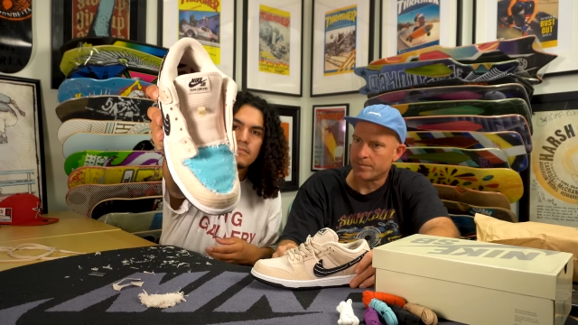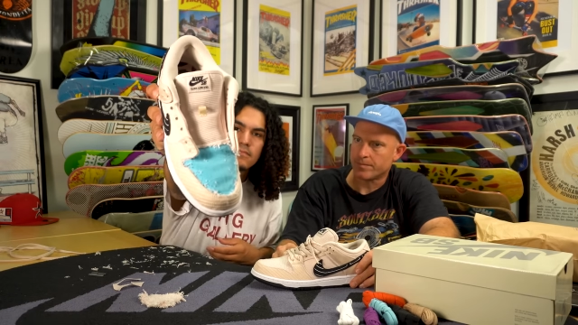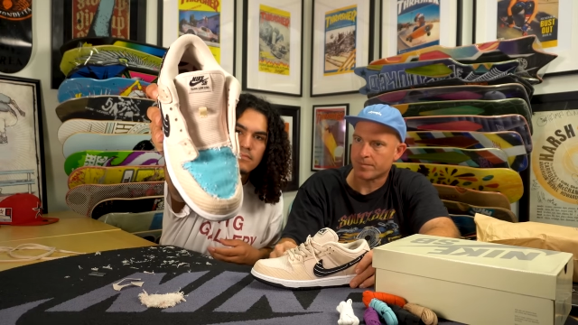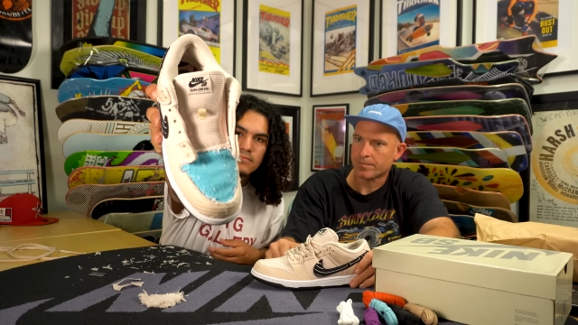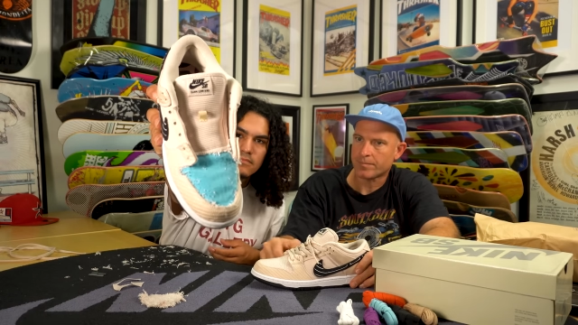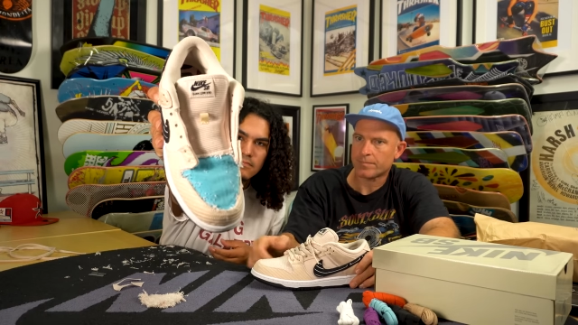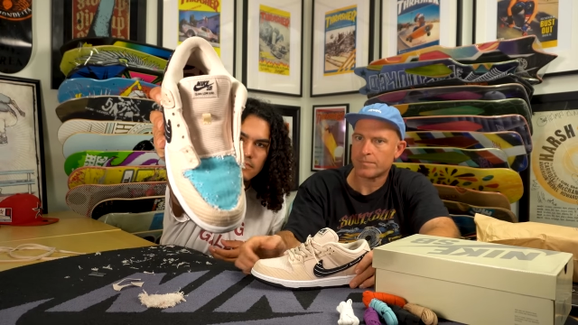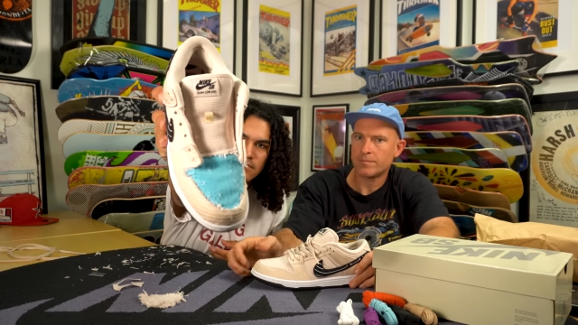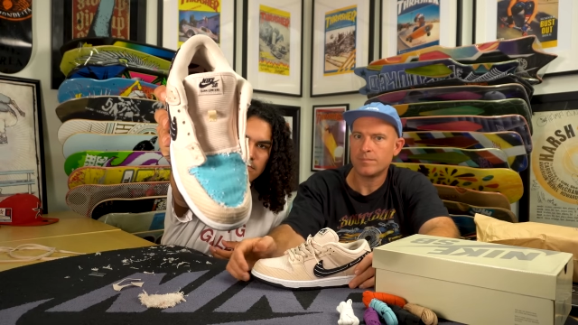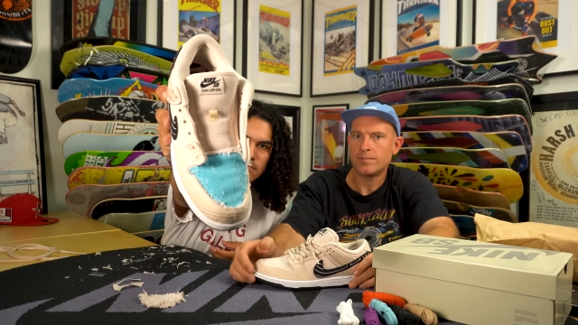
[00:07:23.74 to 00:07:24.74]

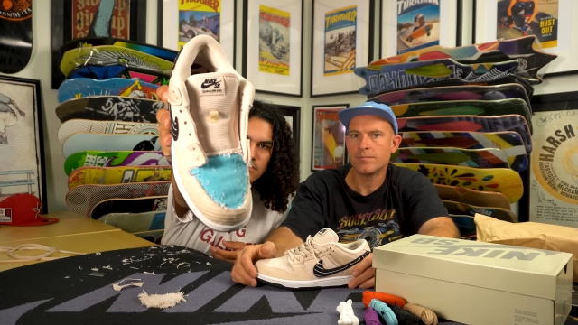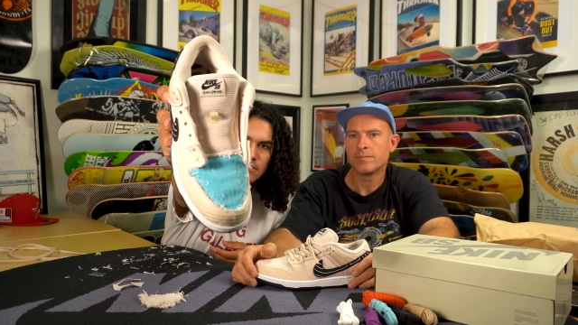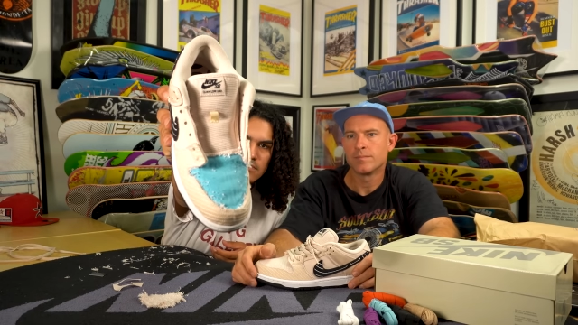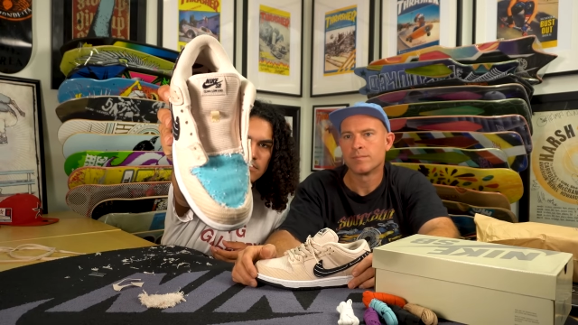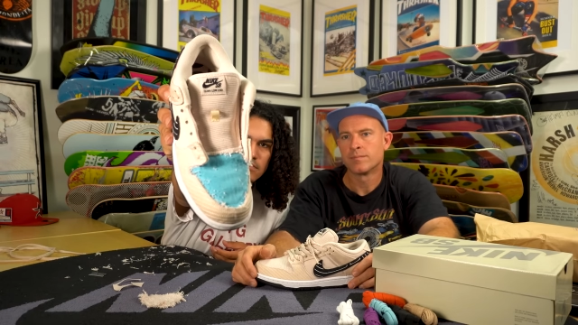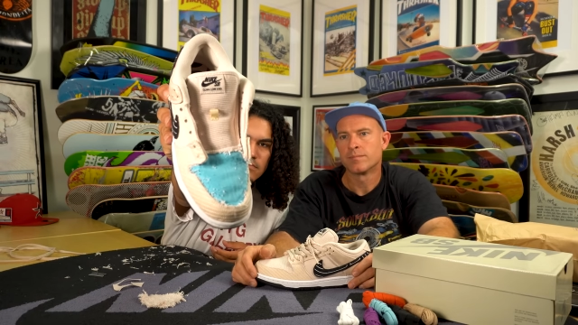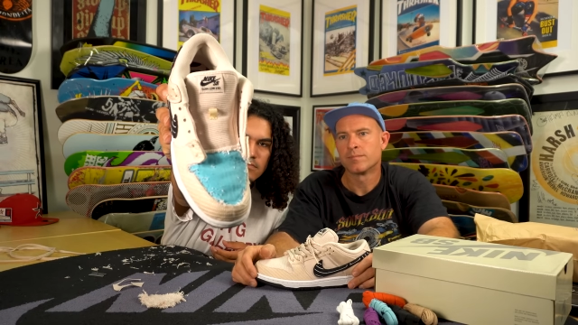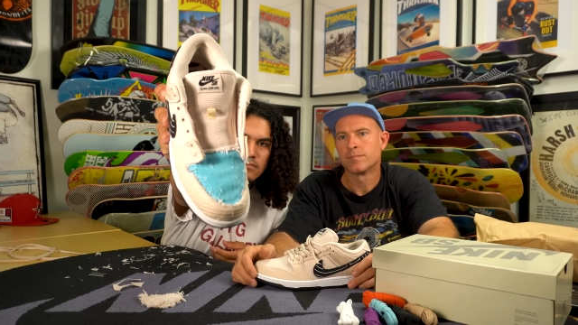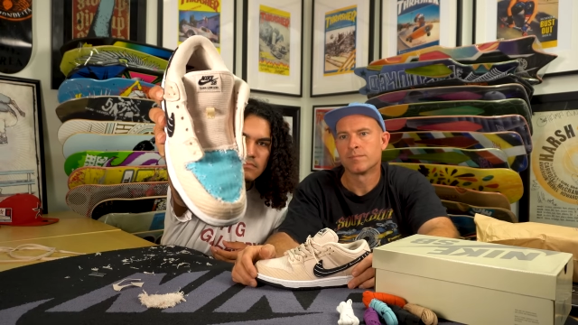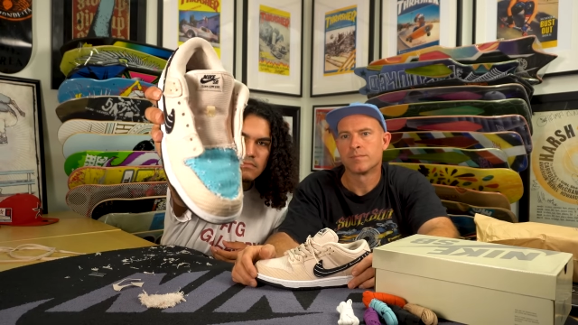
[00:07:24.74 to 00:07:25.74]

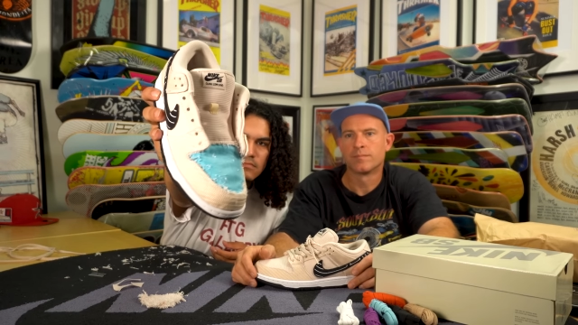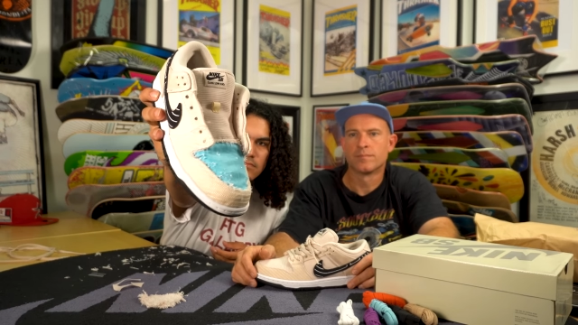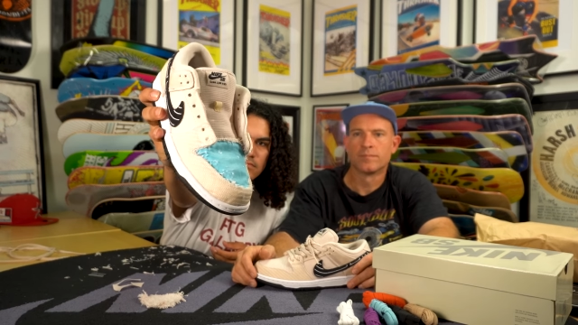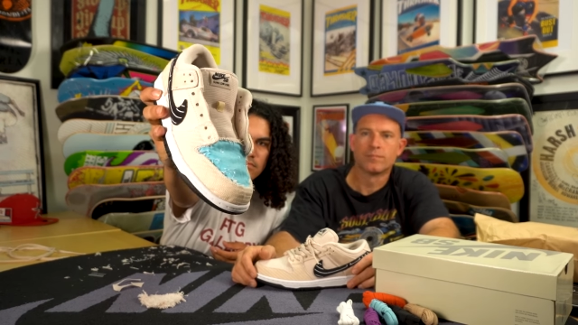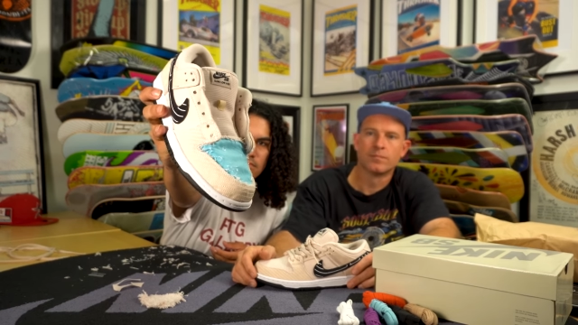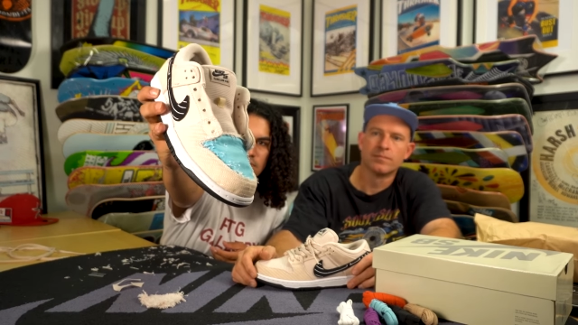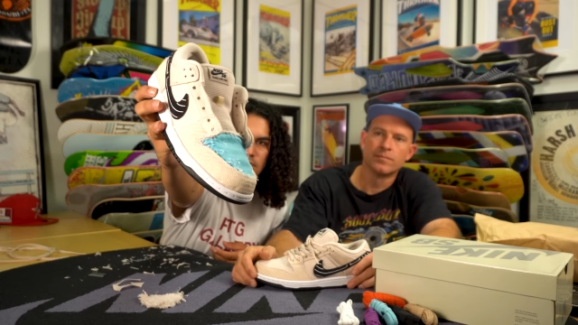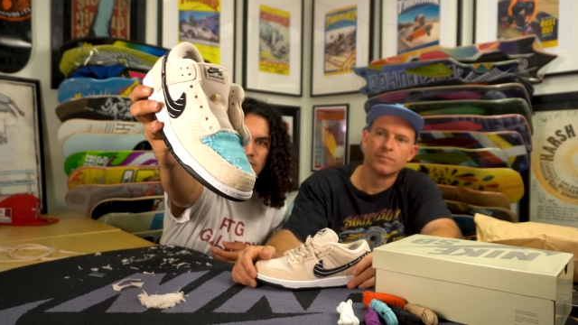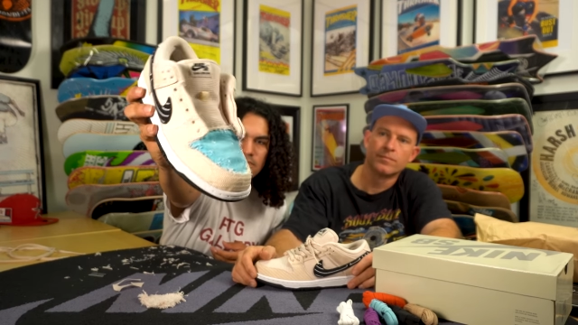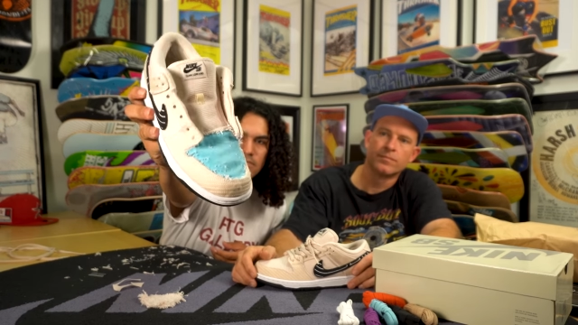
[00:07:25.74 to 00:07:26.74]

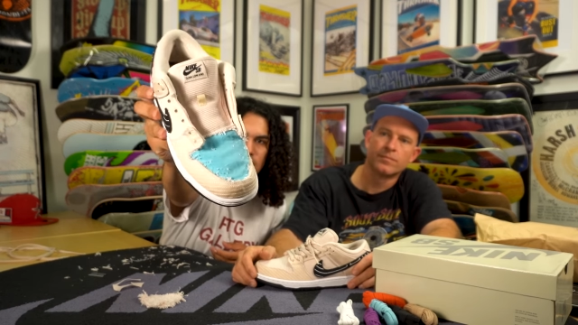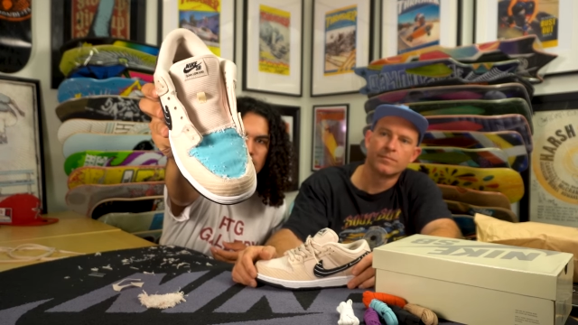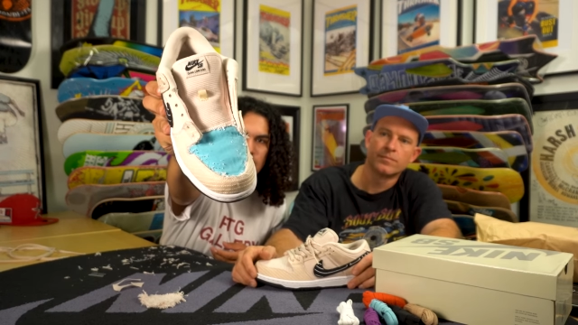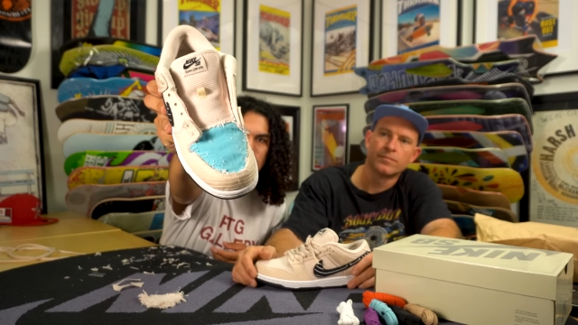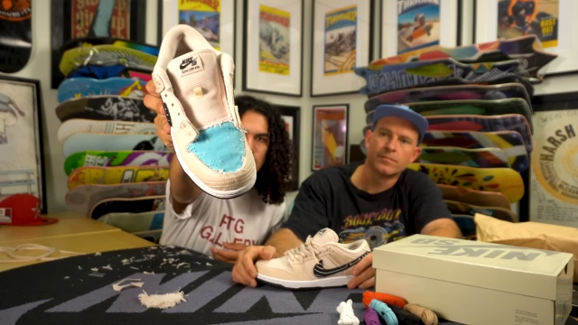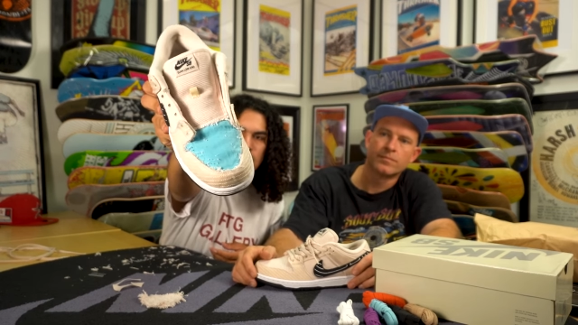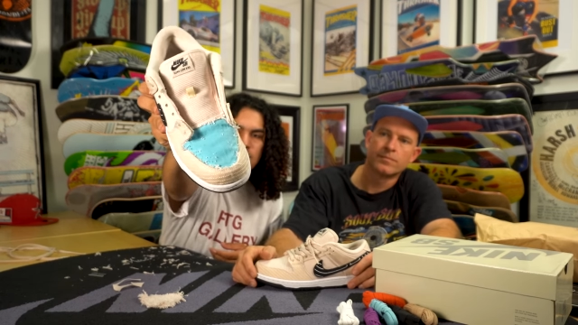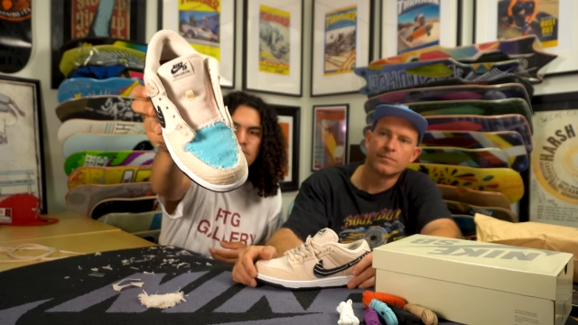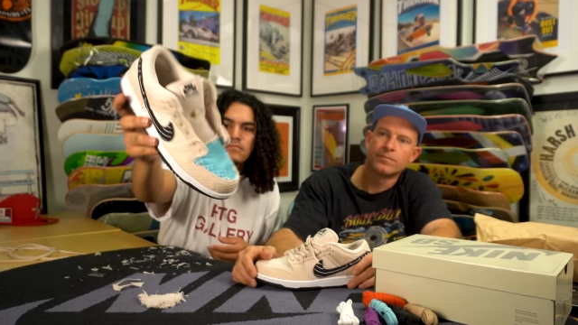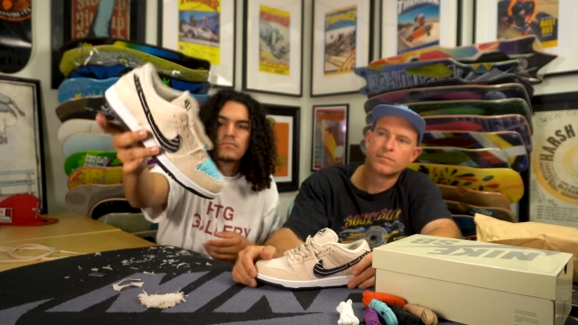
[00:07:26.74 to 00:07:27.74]

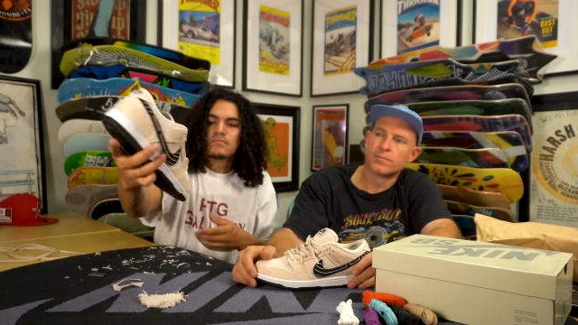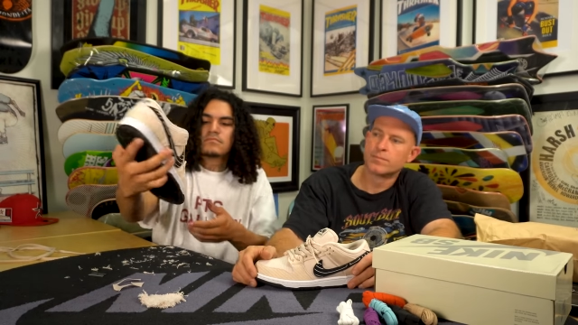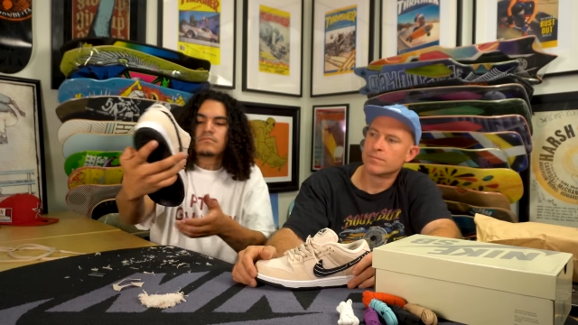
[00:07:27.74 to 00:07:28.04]
[no speech]